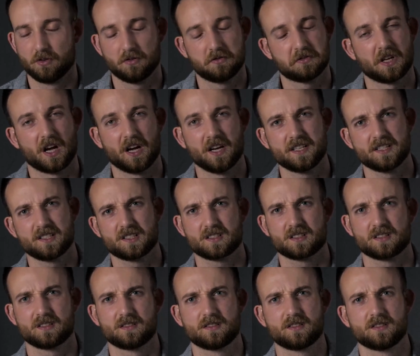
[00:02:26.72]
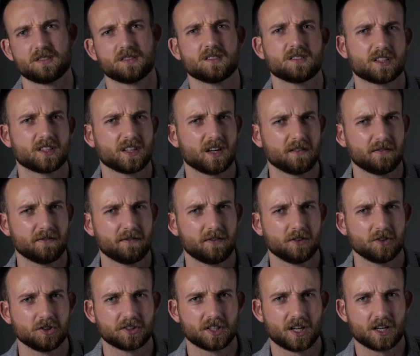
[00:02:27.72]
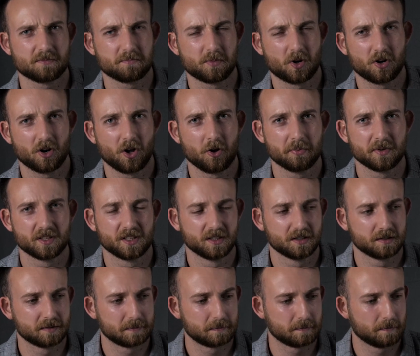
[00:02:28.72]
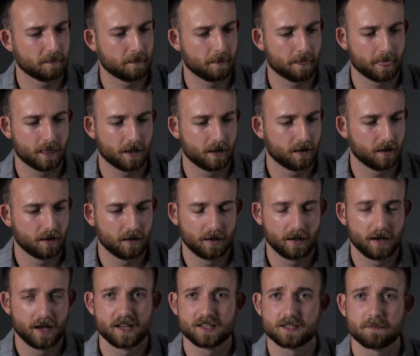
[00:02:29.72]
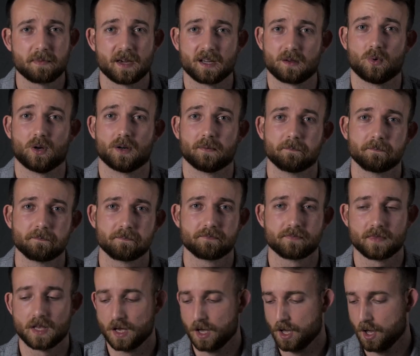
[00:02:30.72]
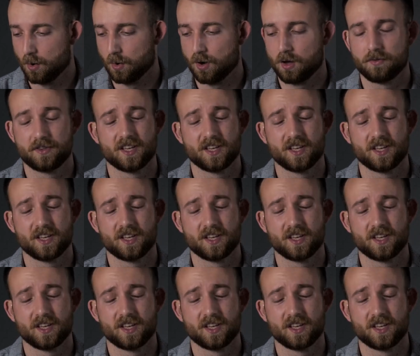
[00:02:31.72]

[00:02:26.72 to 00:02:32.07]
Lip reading: size. Get a full-size bottle opener. It's a big one. Well,